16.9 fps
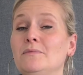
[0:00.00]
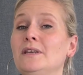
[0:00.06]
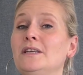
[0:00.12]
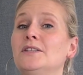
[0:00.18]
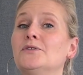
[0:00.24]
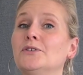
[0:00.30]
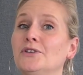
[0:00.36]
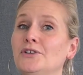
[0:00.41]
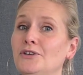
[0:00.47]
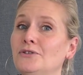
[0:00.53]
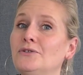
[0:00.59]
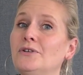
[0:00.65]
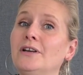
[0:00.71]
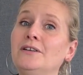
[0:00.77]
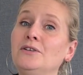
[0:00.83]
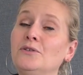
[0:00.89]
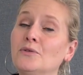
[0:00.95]
means for you
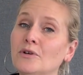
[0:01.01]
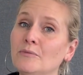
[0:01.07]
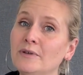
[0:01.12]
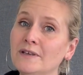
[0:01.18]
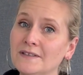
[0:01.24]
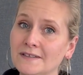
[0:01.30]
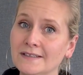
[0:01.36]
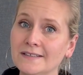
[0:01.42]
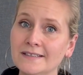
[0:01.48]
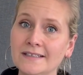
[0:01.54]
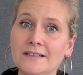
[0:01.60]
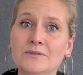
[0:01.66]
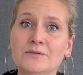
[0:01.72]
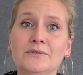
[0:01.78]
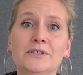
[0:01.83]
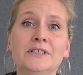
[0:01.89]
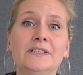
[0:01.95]
and your business
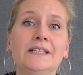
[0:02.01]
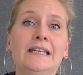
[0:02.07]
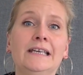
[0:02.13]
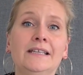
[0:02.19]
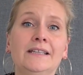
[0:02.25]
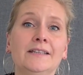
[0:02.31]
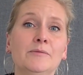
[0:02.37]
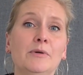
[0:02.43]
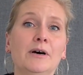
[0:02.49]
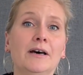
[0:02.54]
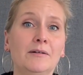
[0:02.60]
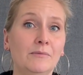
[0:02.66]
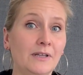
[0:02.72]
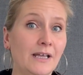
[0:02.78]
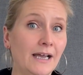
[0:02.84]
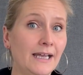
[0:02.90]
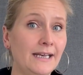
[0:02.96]
can really hit the
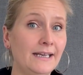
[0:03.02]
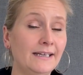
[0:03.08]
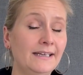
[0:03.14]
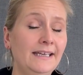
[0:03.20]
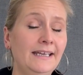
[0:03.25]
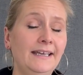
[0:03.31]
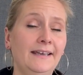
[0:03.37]
bottom line